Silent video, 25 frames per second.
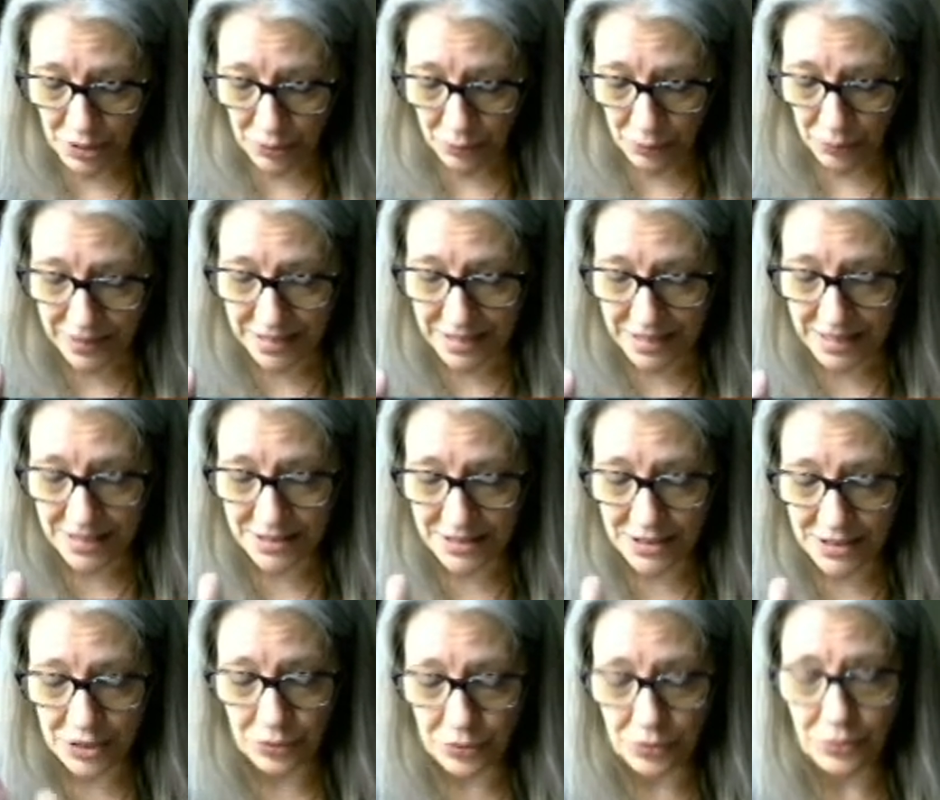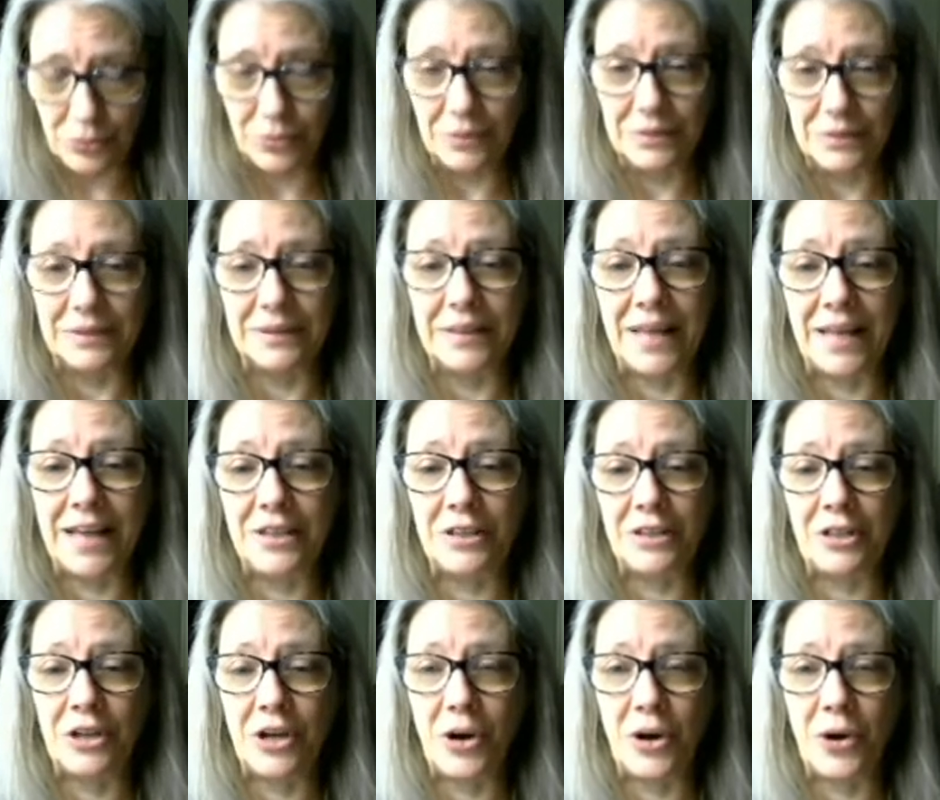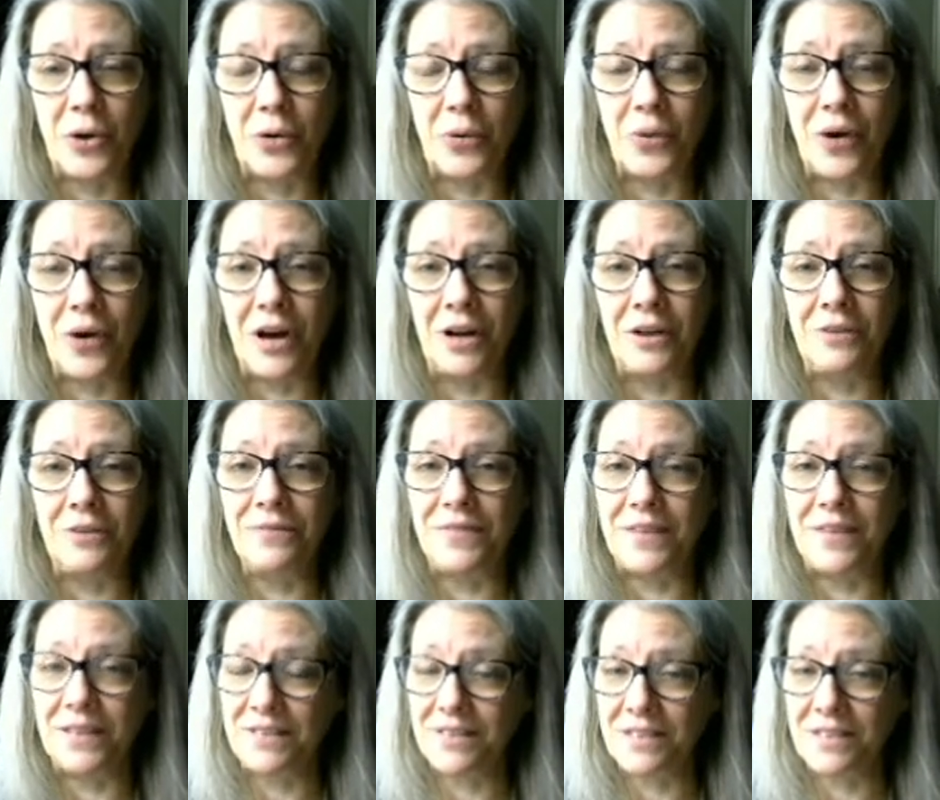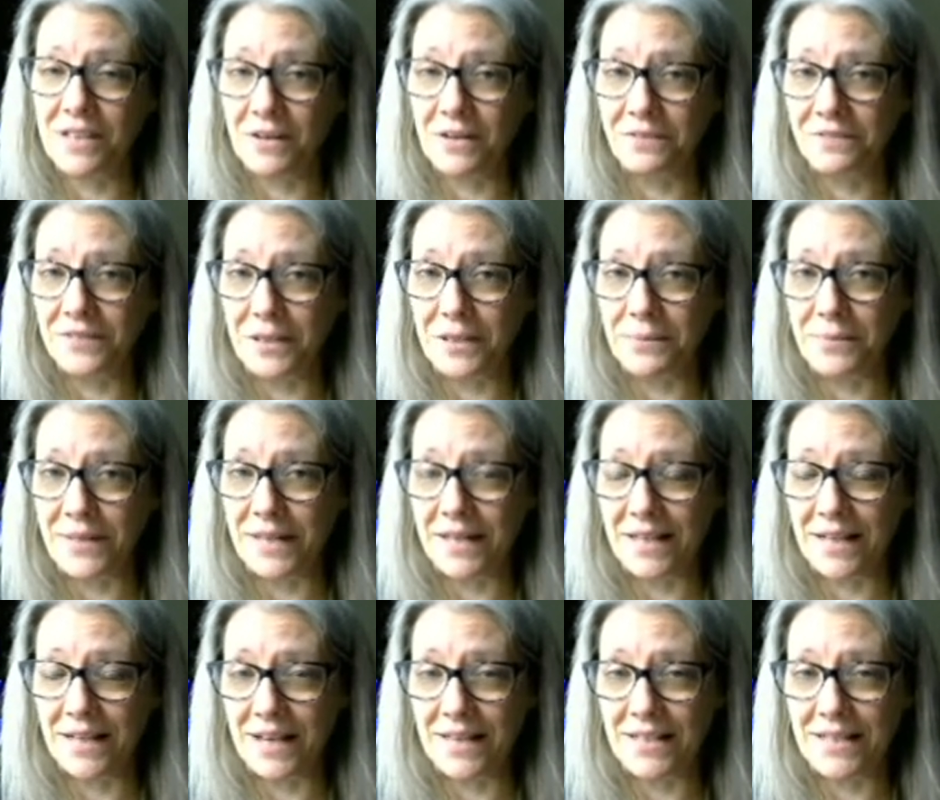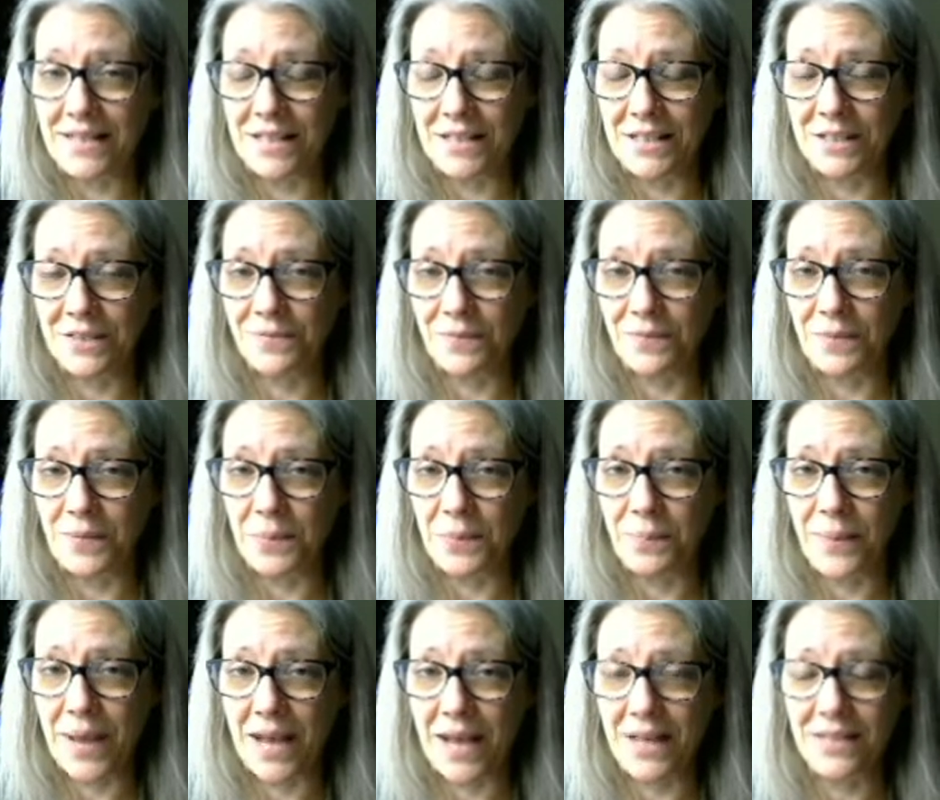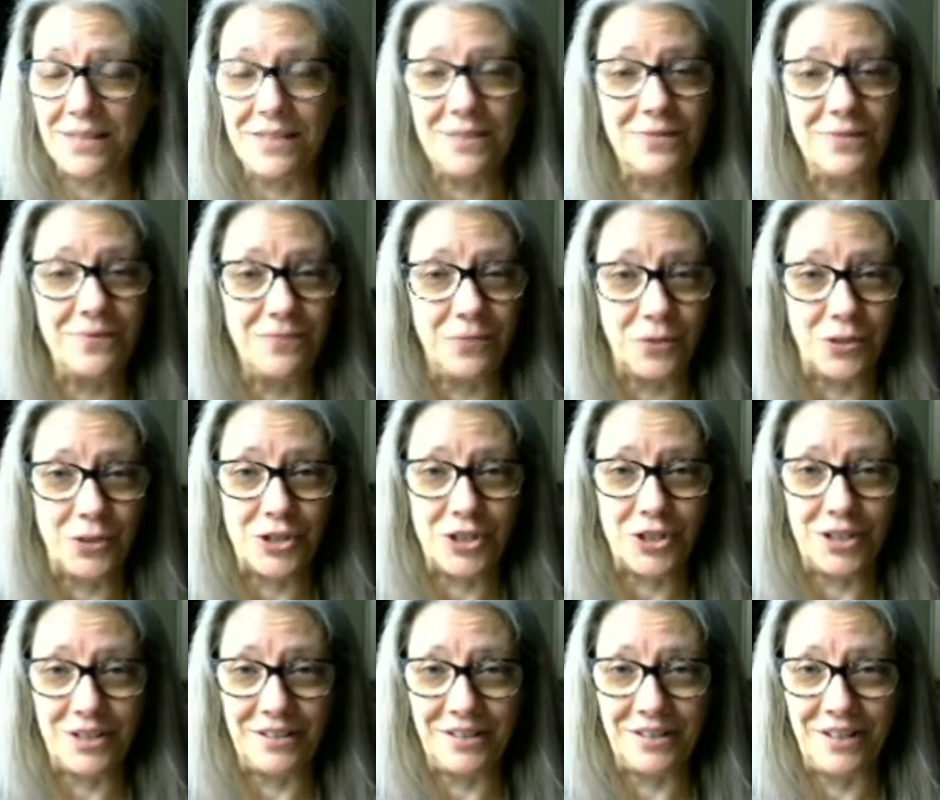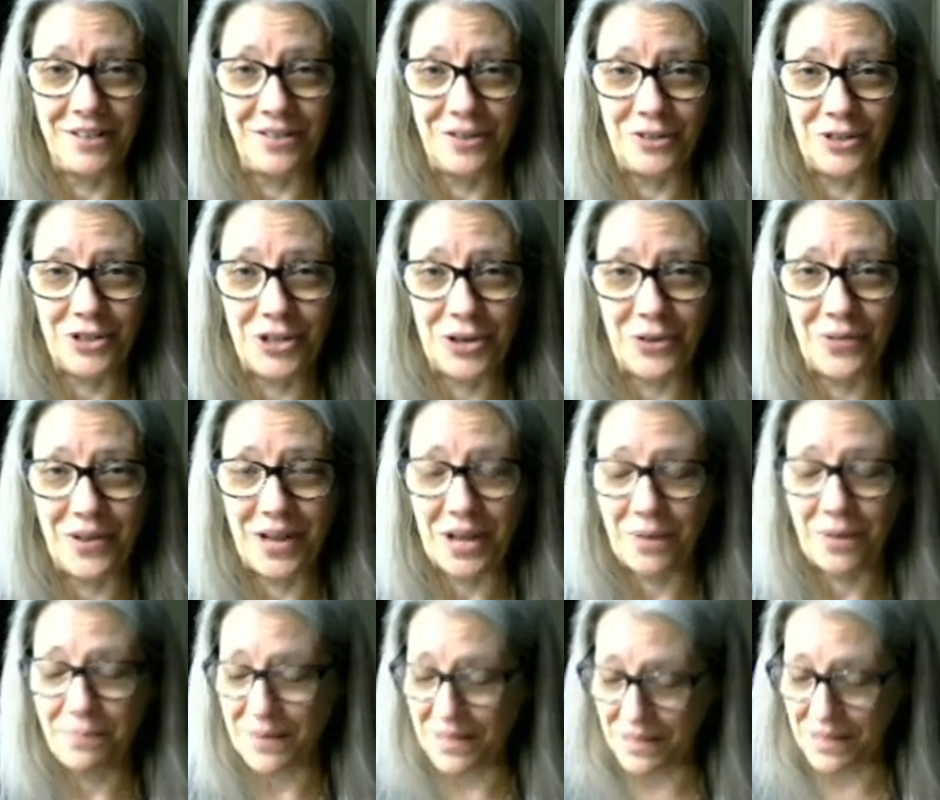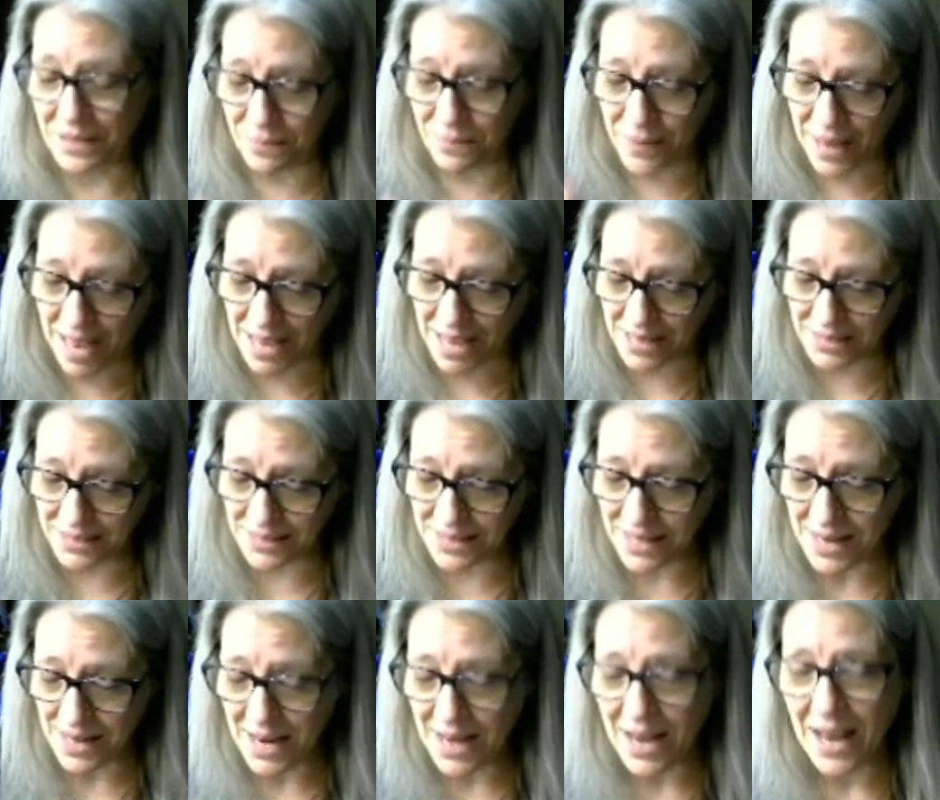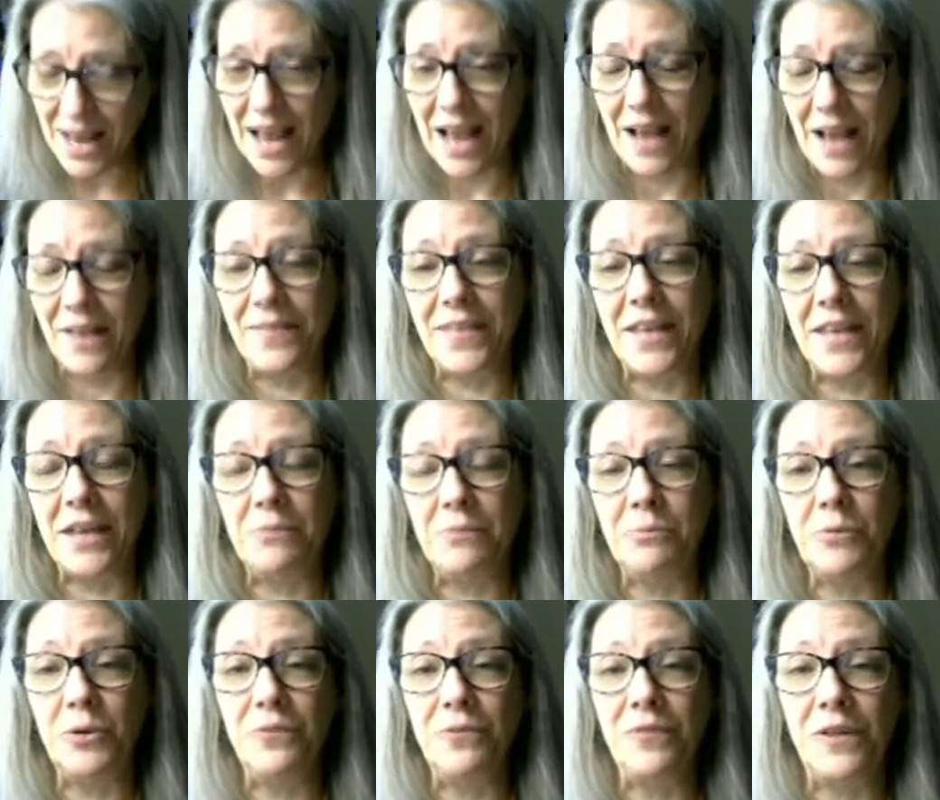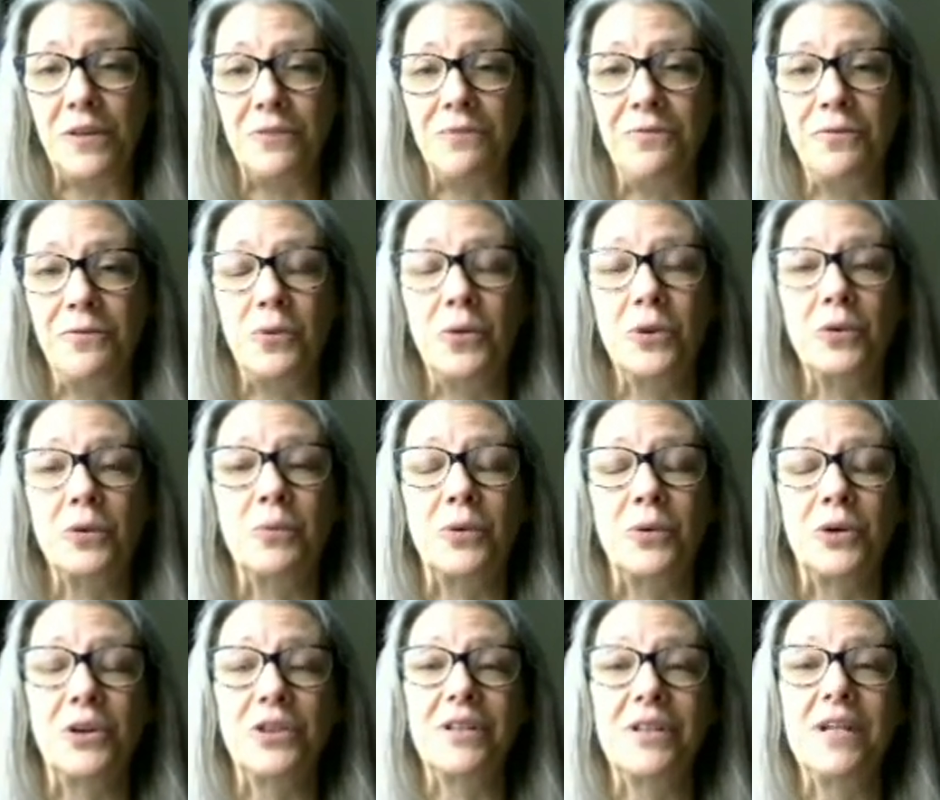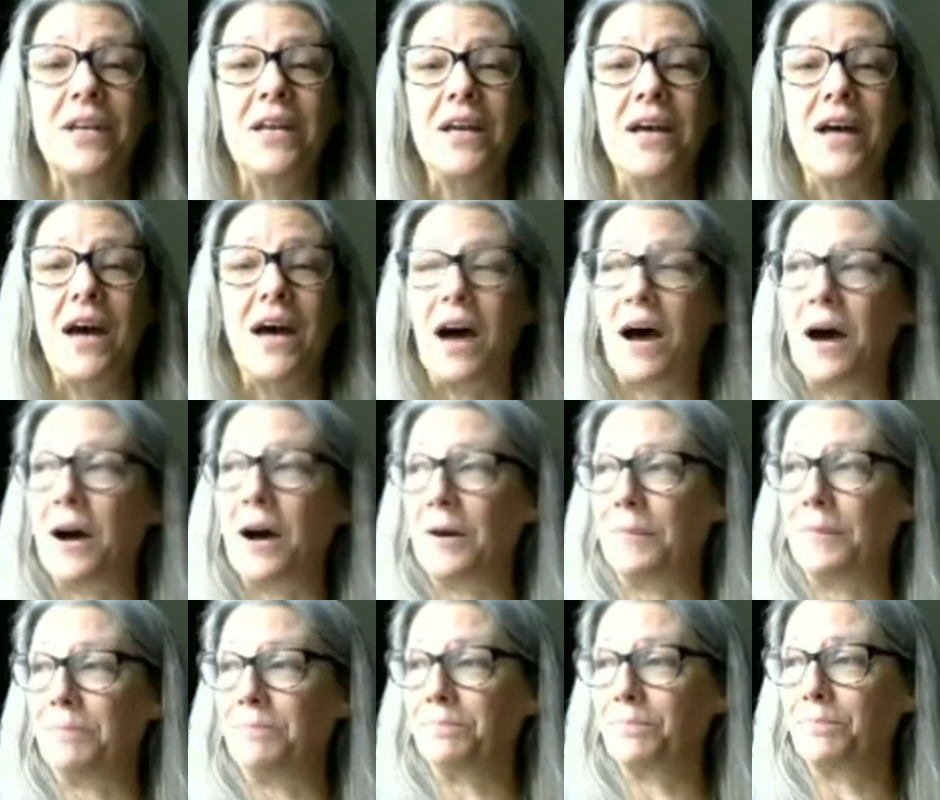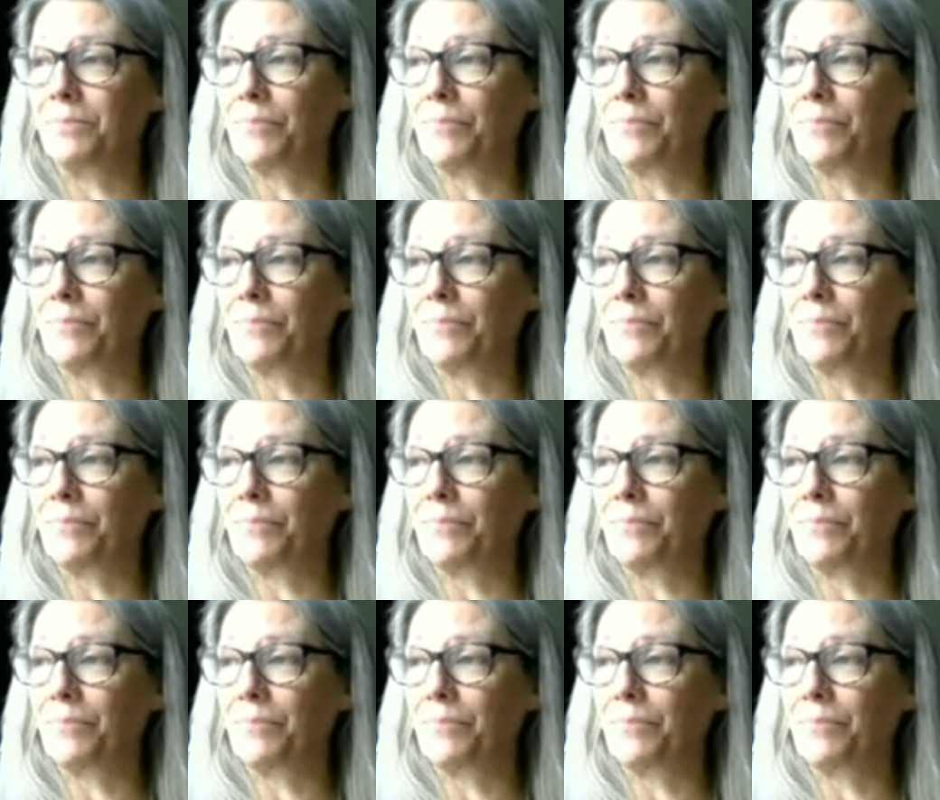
We need to let go of the self limiting ideas from the past. Fortunately, they're showing up in the past. And then moving forward, um,